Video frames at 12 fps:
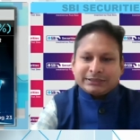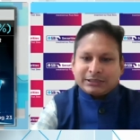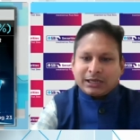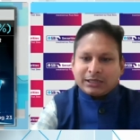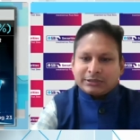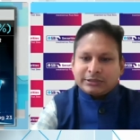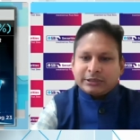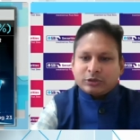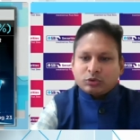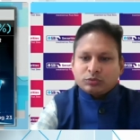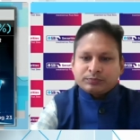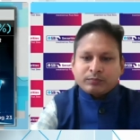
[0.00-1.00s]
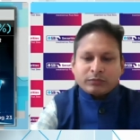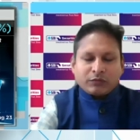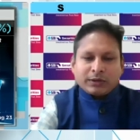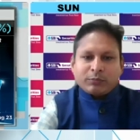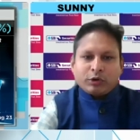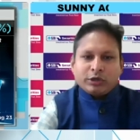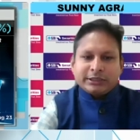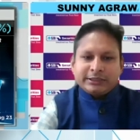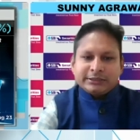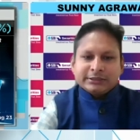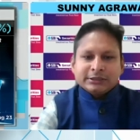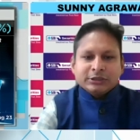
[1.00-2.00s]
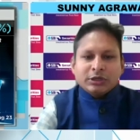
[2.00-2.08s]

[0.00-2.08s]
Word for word: last year to 1.3.